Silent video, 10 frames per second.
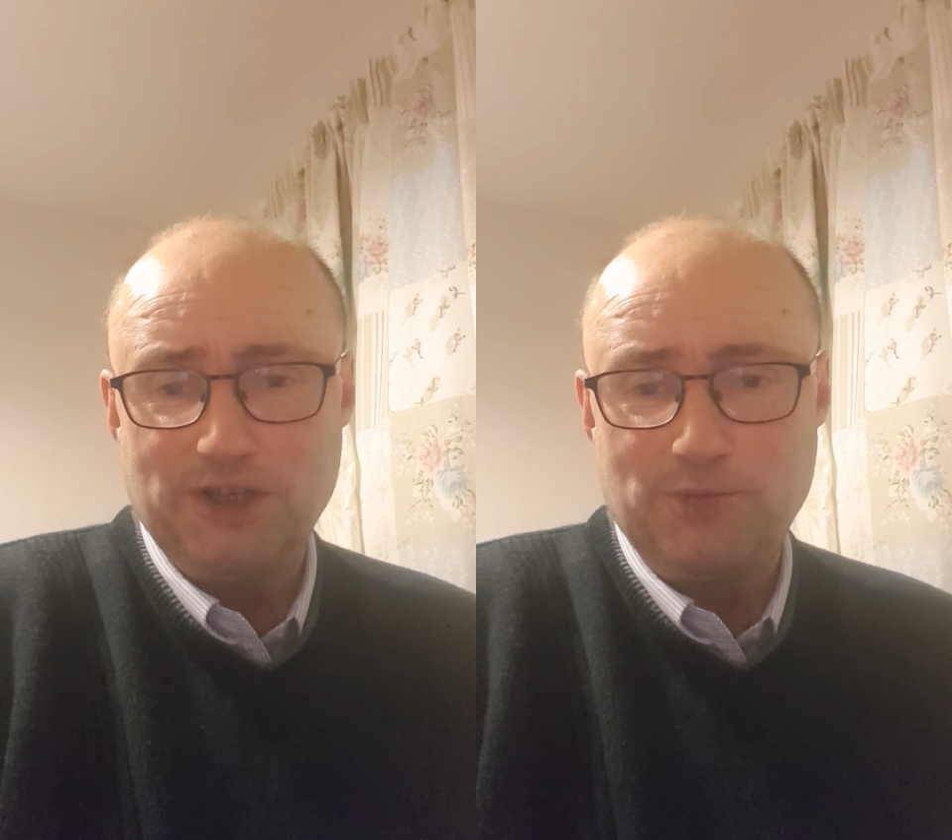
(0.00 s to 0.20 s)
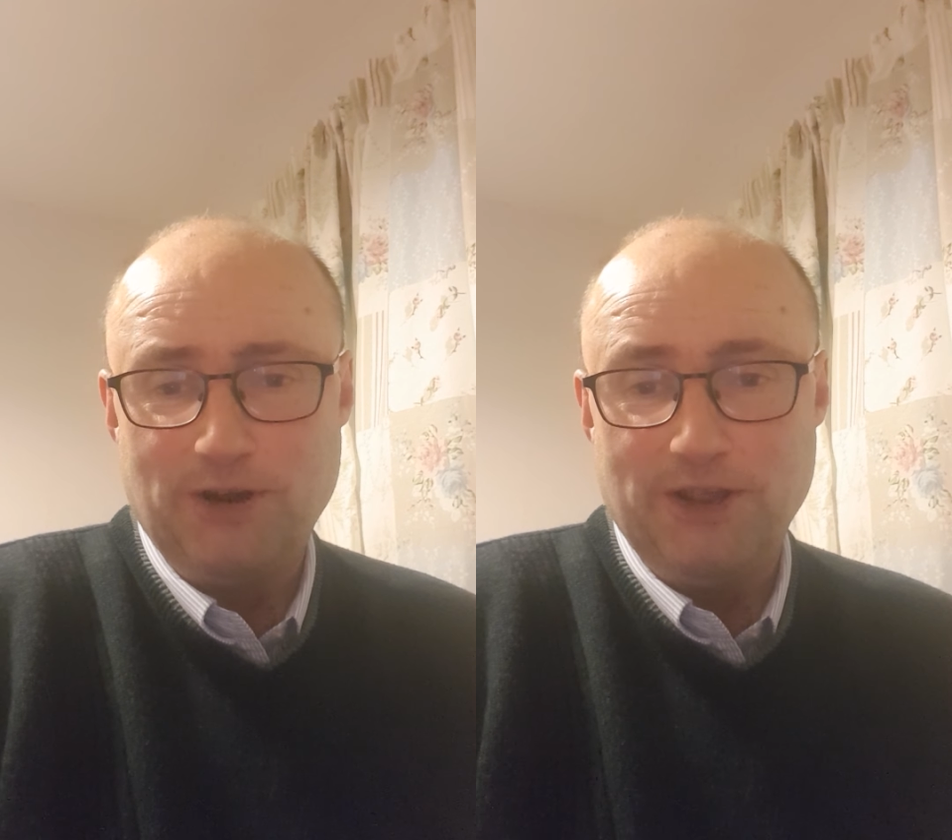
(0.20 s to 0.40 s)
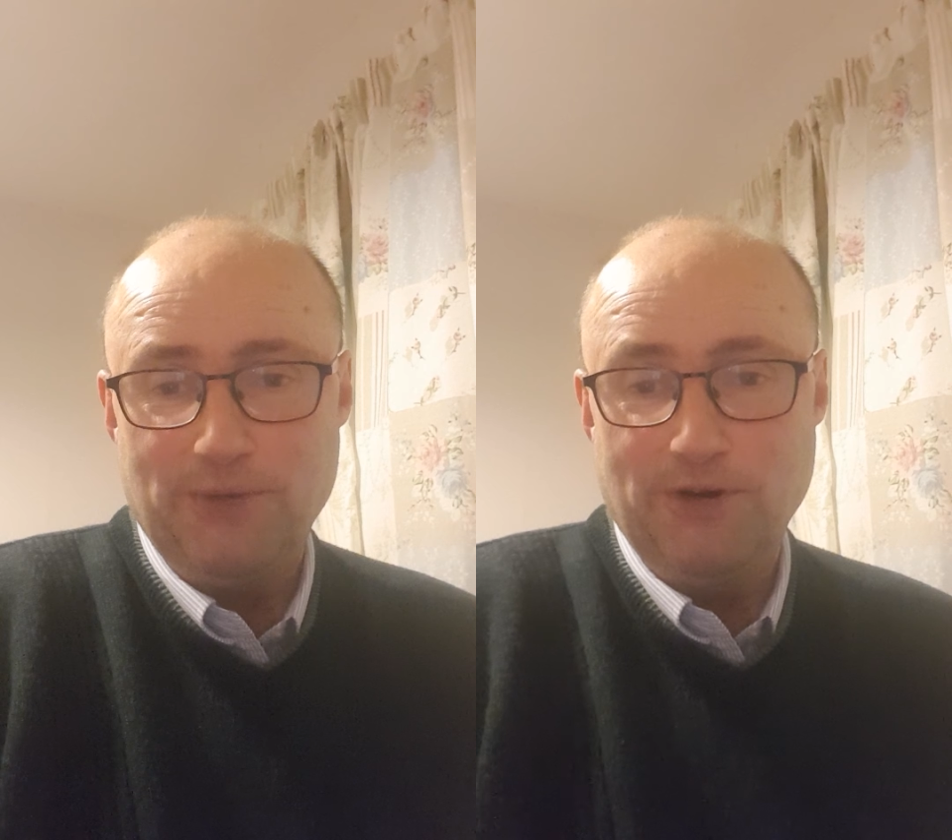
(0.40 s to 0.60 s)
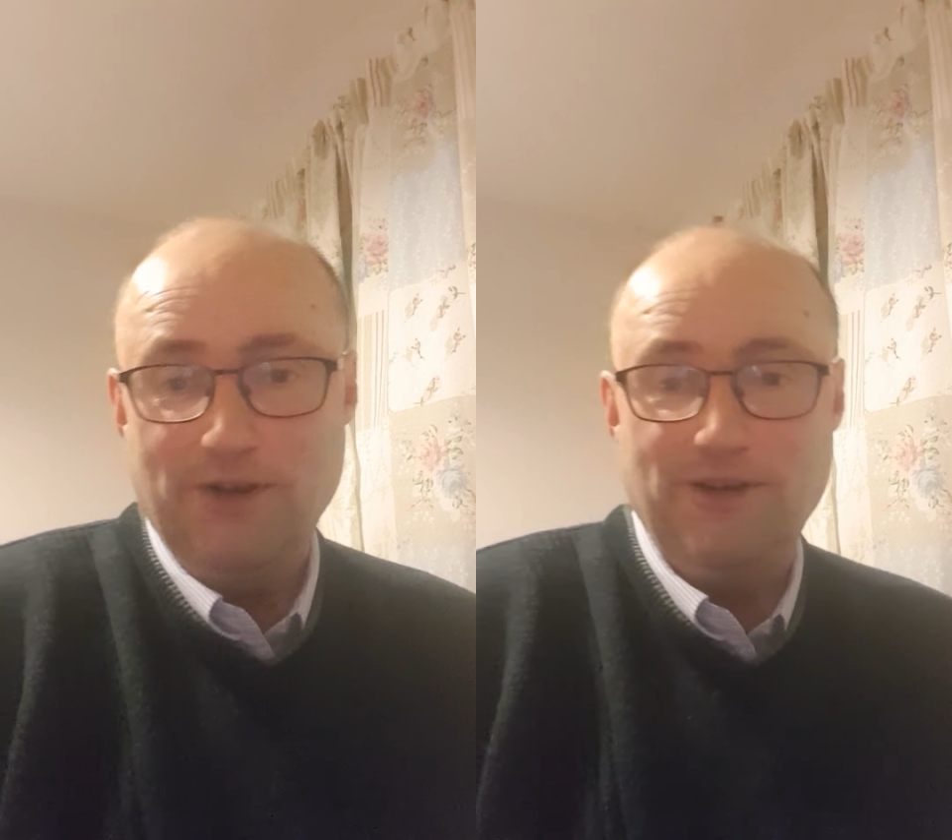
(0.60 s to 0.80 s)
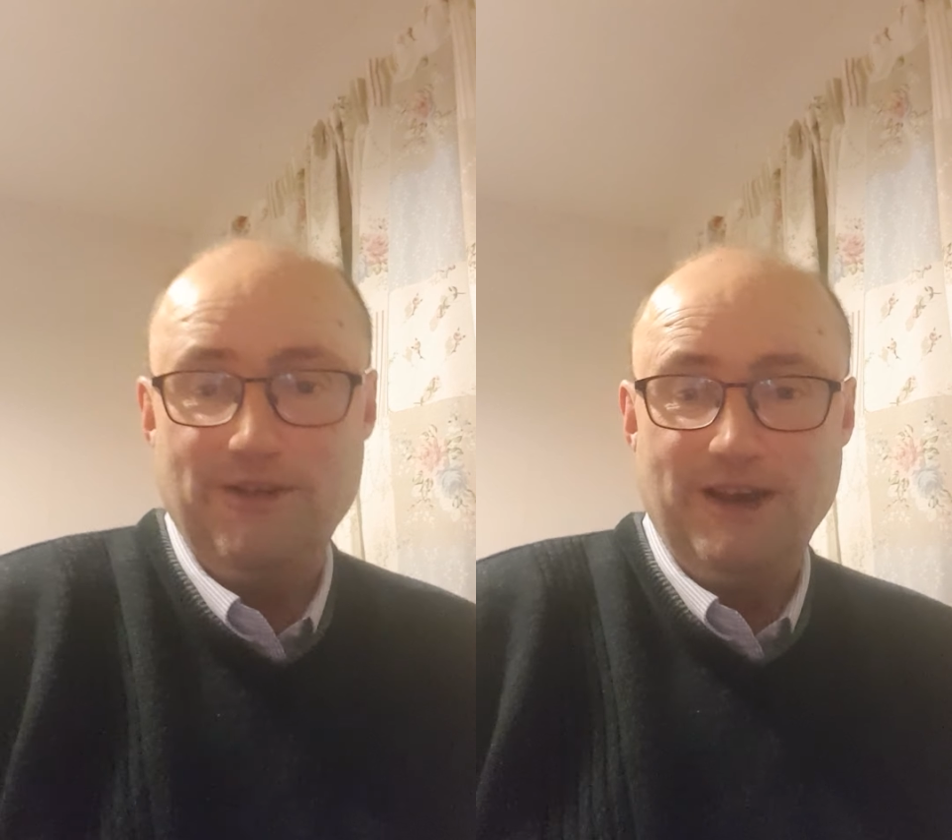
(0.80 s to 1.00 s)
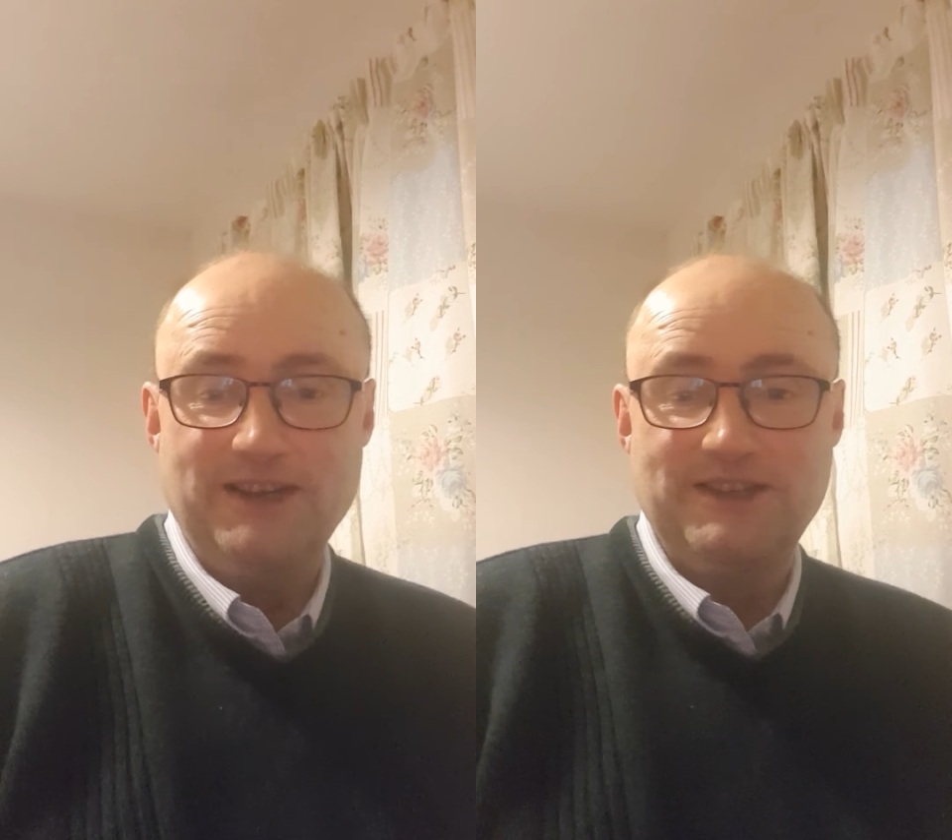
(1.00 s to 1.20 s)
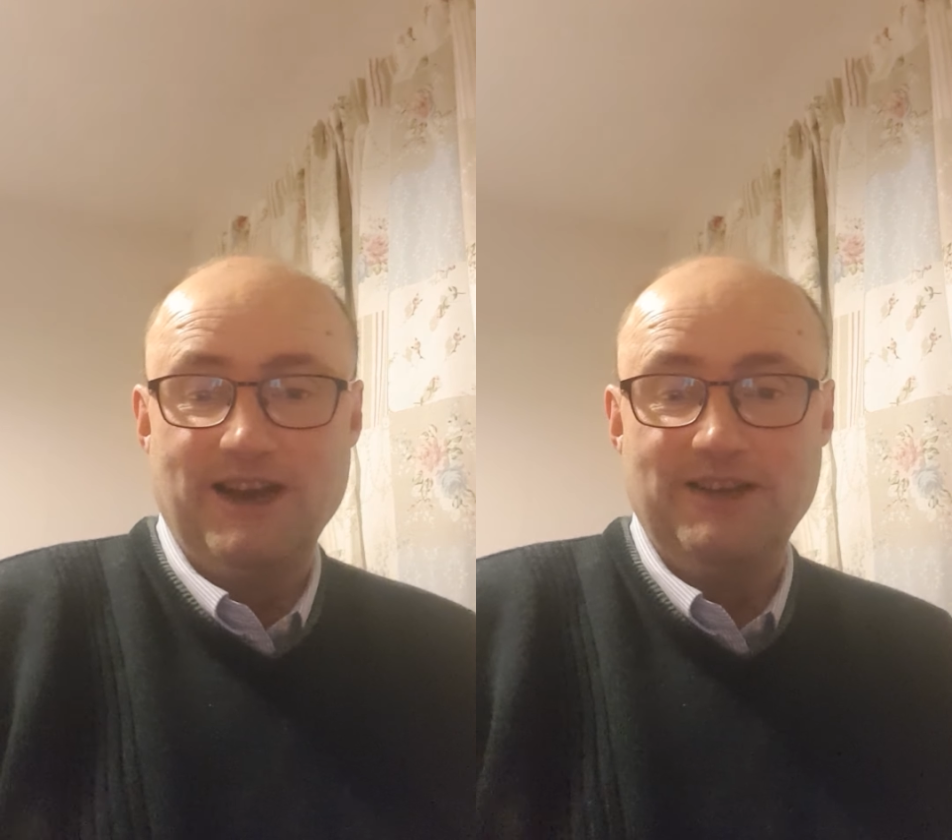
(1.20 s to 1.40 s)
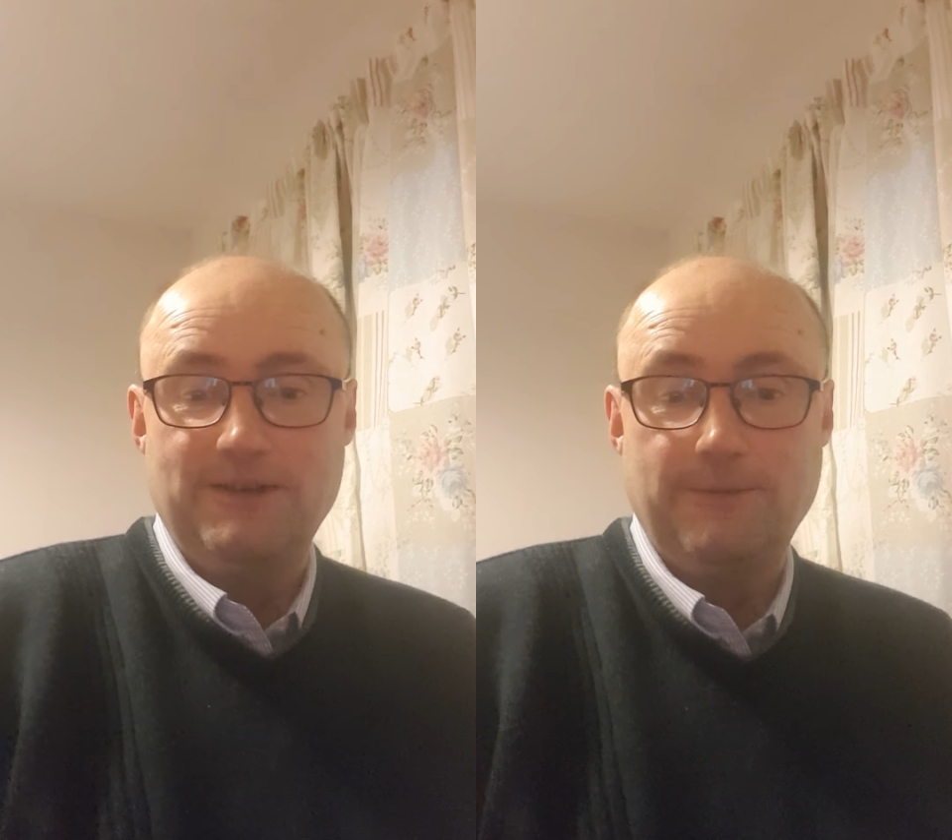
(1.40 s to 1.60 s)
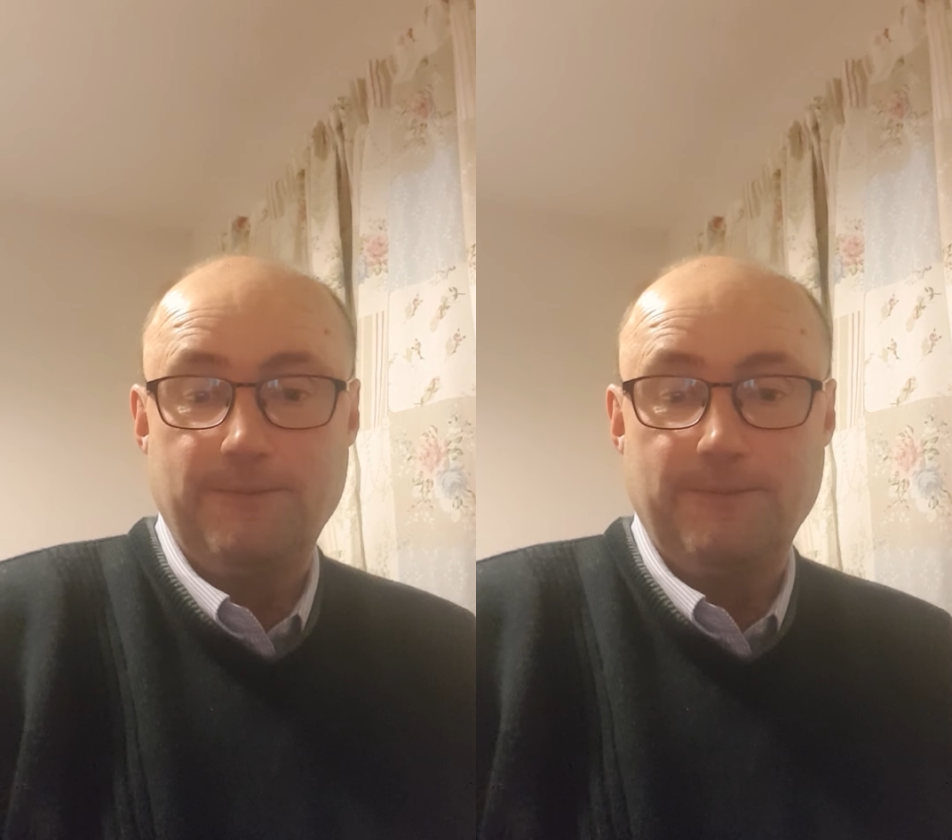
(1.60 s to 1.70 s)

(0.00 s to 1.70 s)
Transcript: spread the word. Thanks, guys.